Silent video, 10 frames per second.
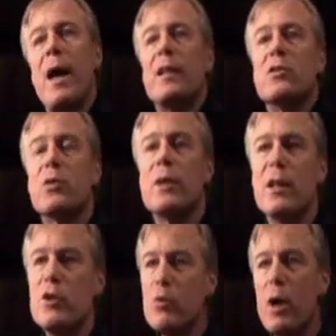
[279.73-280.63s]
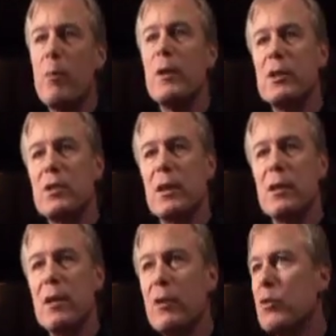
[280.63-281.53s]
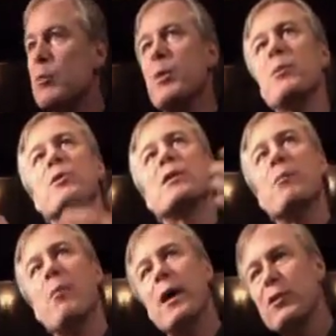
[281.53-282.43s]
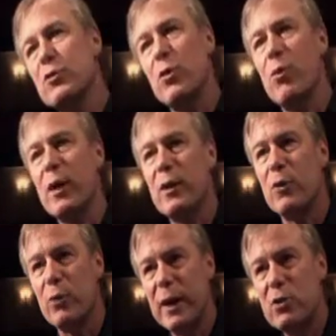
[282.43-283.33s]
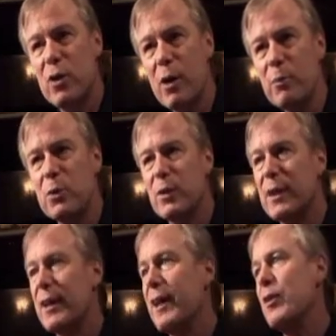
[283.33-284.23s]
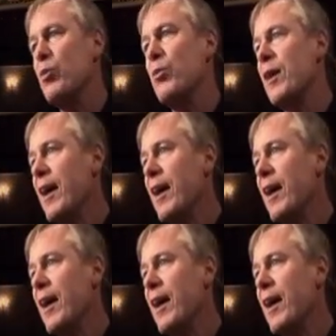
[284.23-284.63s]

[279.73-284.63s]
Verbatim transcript: And so then you come in as the conductor and people say, "Maestro, what a great job you did." And you,